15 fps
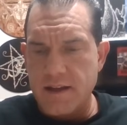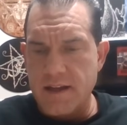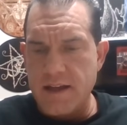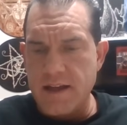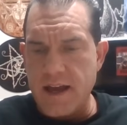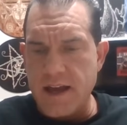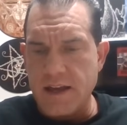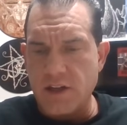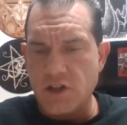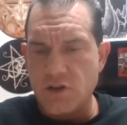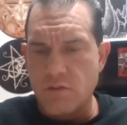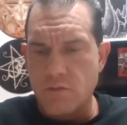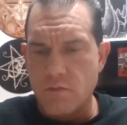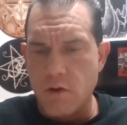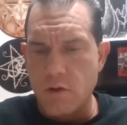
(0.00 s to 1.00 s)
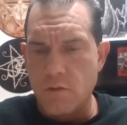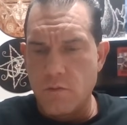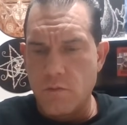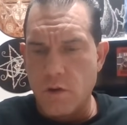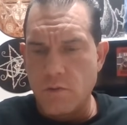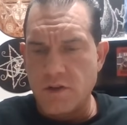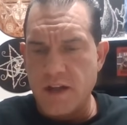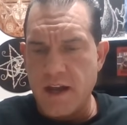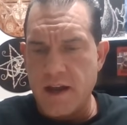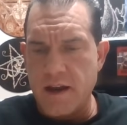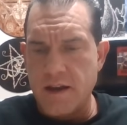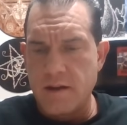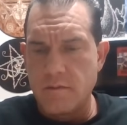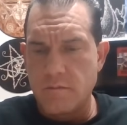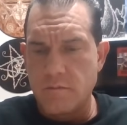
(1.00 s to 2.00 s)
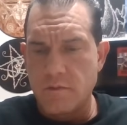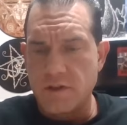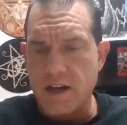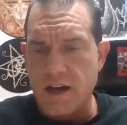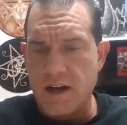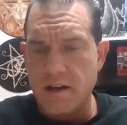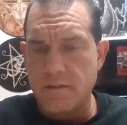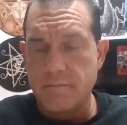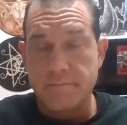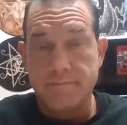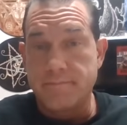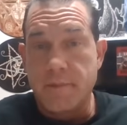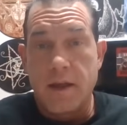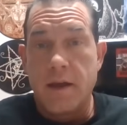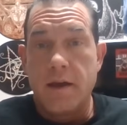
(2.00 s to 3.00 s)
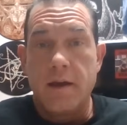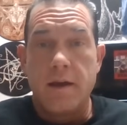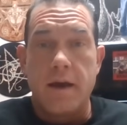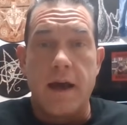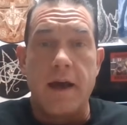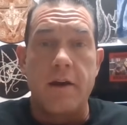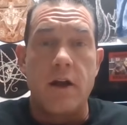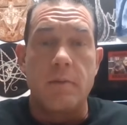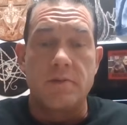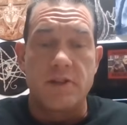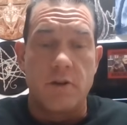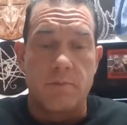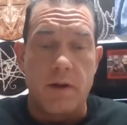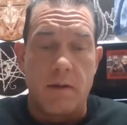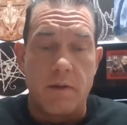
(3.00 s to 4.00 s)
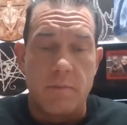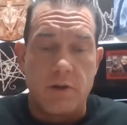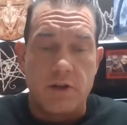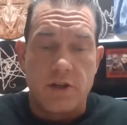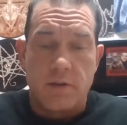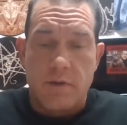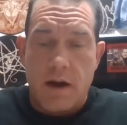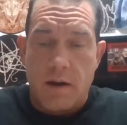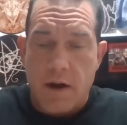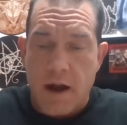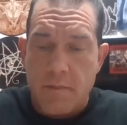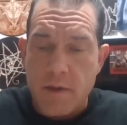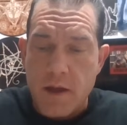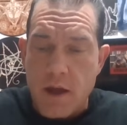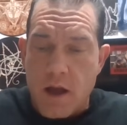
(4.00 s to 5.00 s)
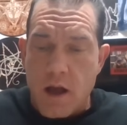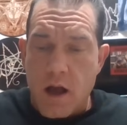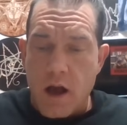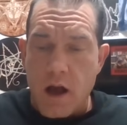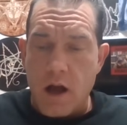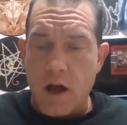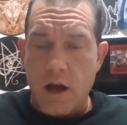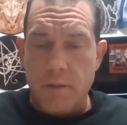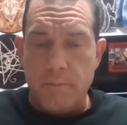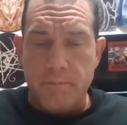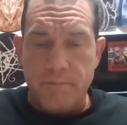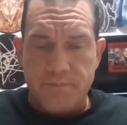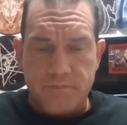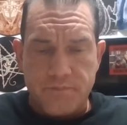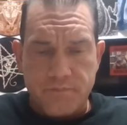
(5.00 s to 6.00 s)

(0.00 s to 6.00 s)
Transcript: E H Rote Rotai. I don't know. I'm still probably butchering it, blah blah. Um,